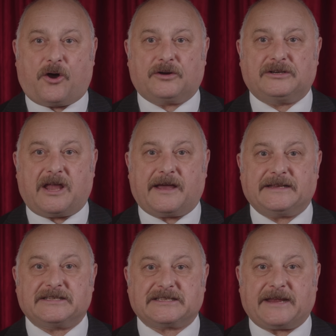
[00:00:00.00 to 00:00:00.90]

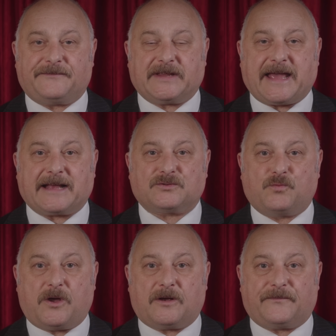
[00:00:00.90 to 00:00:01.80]
Online Safety Act
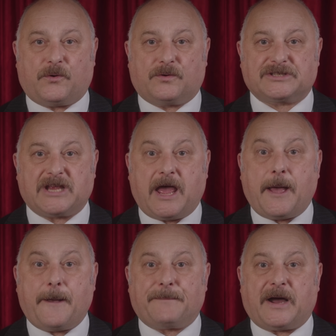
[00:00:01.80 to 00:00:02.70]
workforce
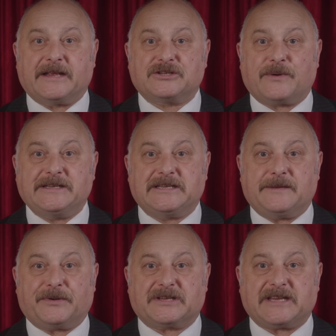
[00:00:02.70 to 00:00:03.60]
by
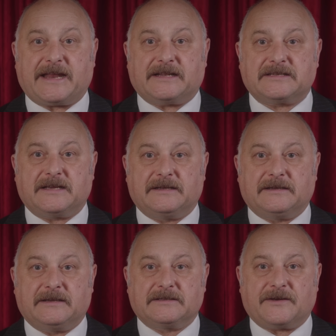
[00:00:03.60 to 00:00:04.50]
20%
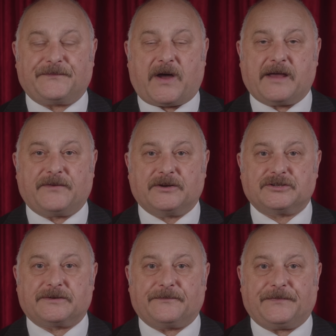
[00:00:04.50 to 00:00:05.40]
to
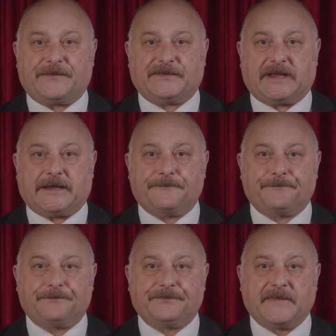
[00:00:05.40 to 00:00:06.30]
550.
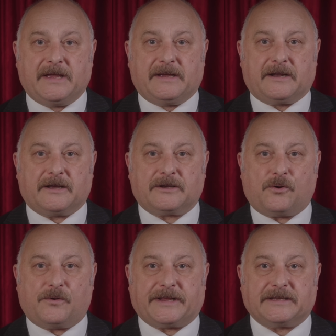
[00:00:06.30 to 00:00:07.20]
And
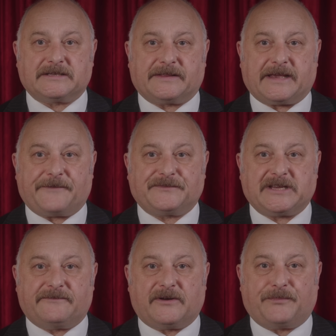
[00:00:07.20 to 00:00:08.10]
according to the
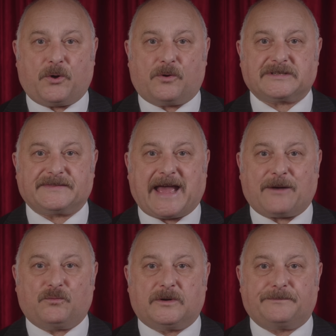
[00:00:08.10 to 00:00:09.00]
FT report,
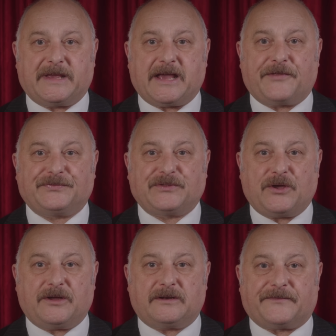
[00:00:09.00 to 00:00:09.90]
that would be a
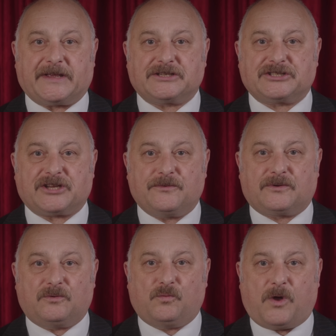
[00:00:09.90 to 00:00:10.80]
third of its
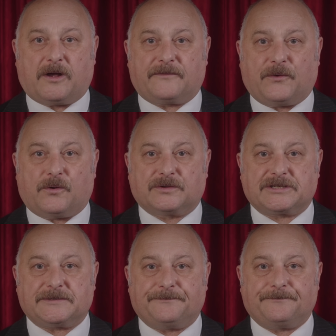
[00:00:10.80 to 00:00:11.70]
total workforce.